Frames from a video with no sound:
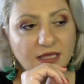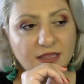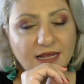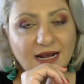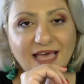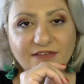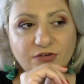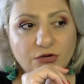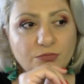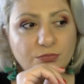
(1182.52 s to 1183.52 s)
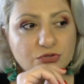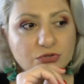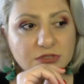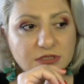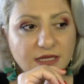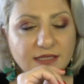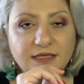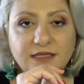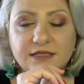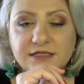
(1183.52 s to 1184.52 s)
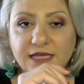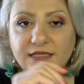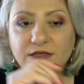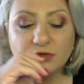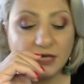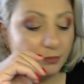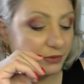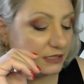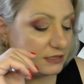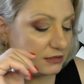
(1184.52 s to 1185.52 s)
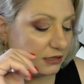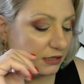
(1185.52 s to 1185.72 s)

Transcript: the lifelong Boston study, the study on happiness,